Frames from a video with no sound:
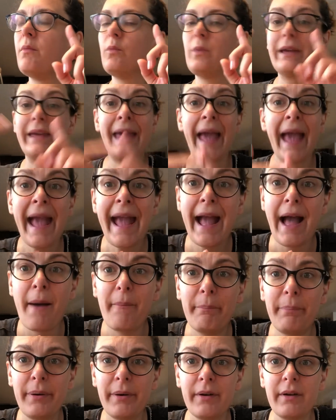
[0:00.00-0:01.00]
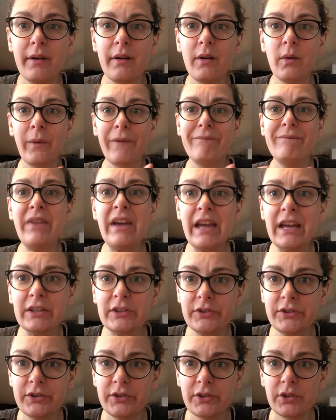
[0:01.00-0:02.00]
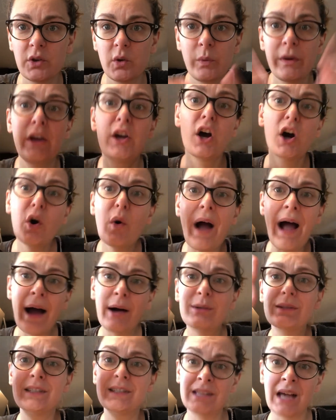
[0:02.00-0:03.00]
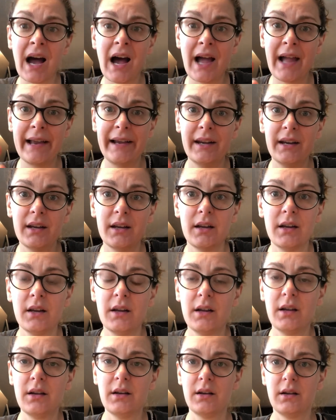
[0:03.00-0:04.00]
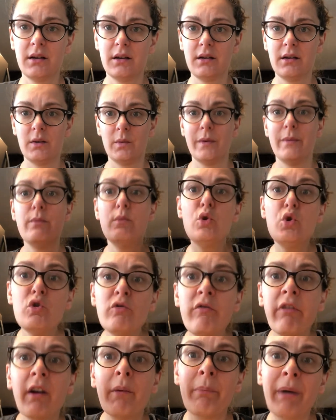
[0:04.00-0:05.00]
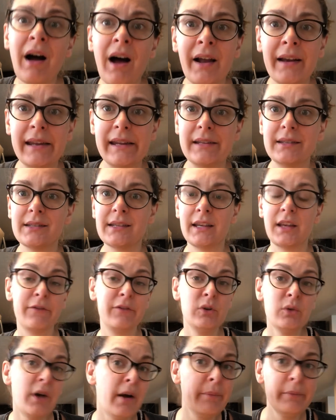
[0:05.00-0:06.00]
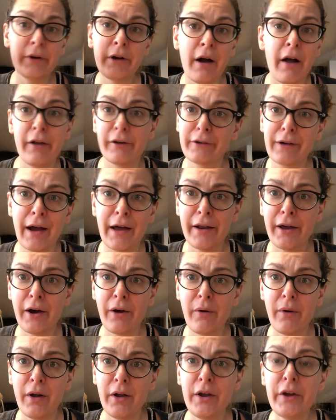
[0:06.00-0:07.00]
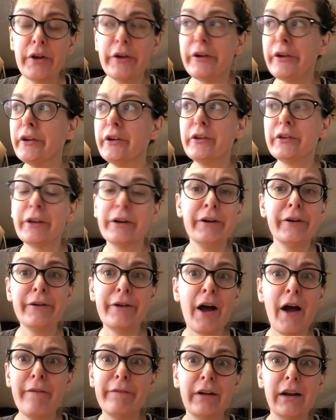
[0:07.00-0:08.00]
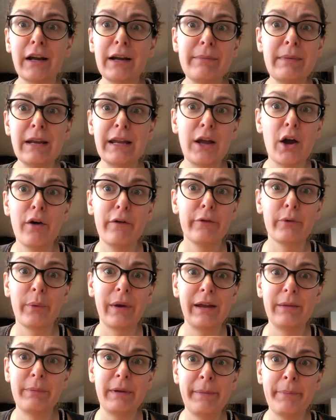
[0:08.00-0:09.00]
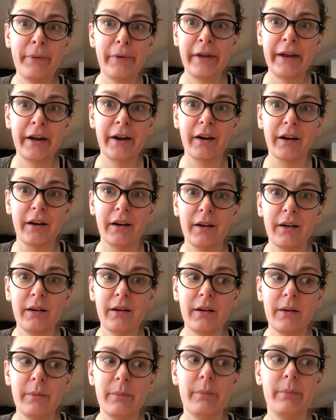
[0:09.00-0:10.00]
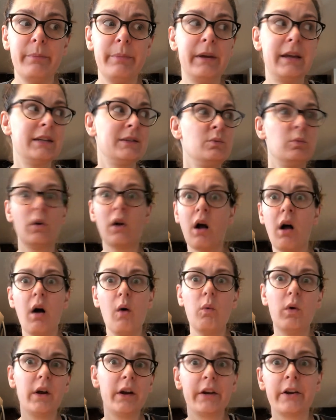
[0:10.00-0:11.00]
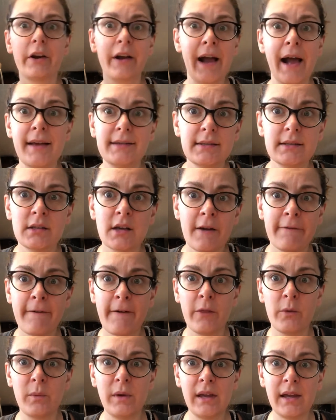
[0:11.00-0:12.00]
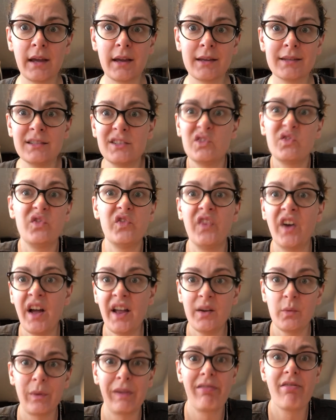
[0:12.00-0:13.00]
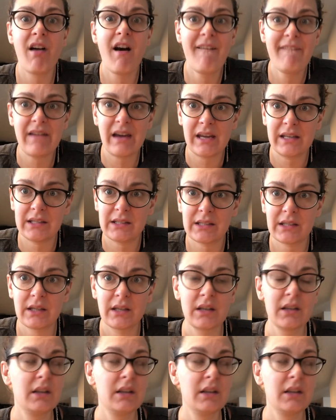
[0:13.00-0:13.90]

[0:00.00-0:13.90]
we camp, we fish, we go outside, we move our bodies. Like if you come to Colorado, there are not very many overweight people here because we're all working our asses off on the weekend because it's fun and we love it.